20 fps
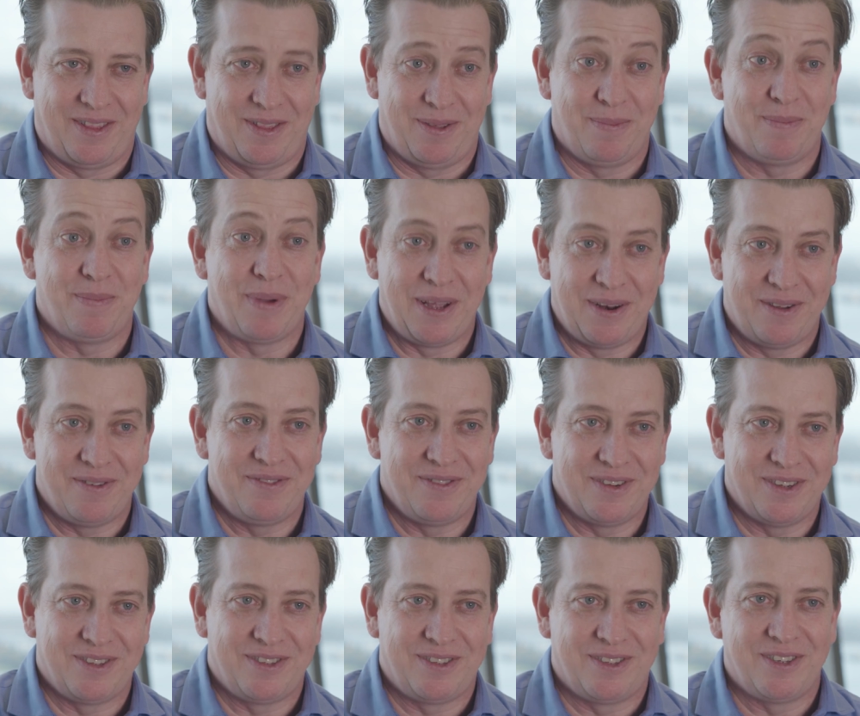the
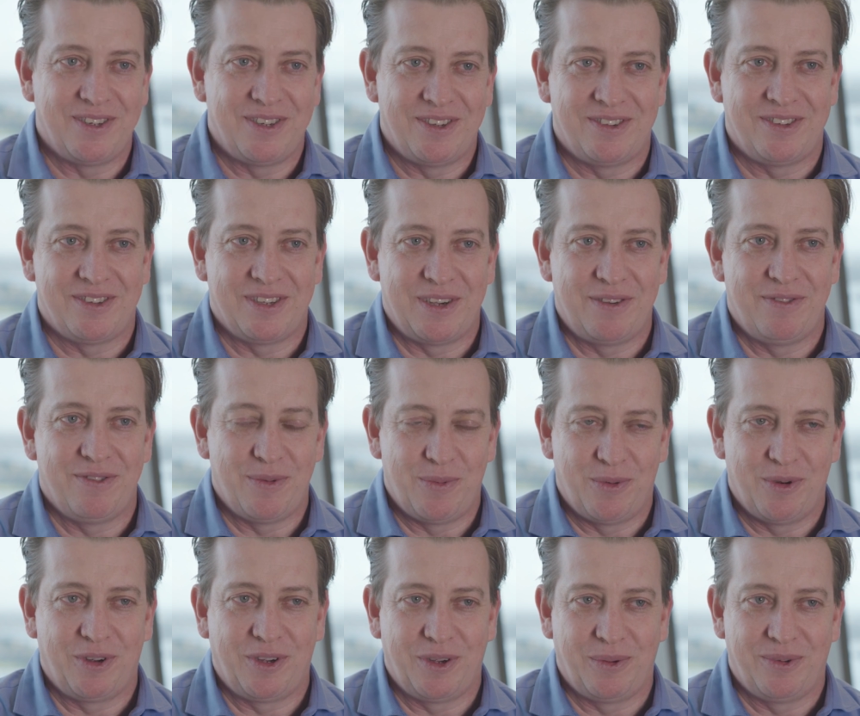benefits that you see
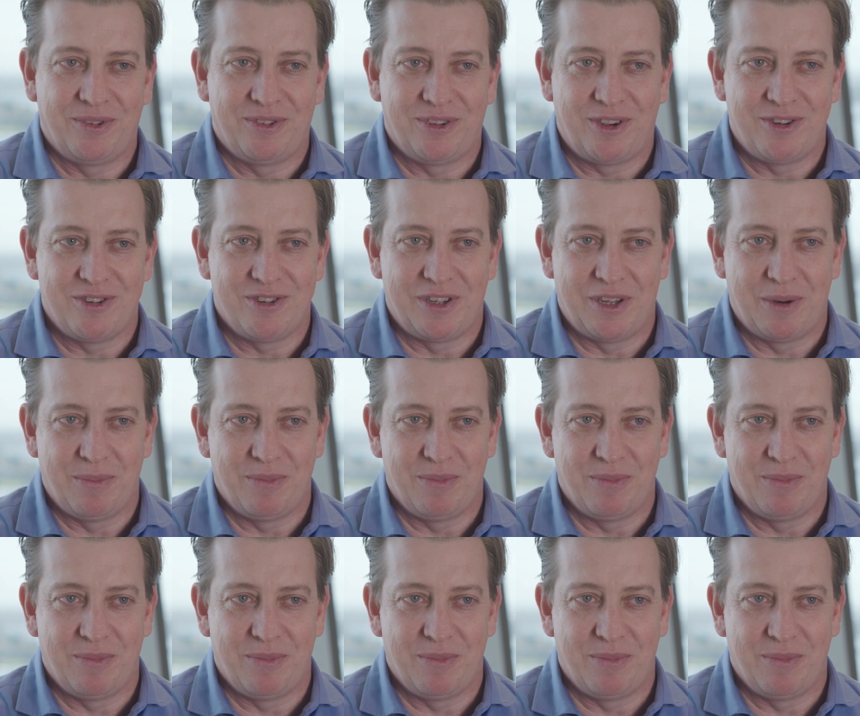from working with social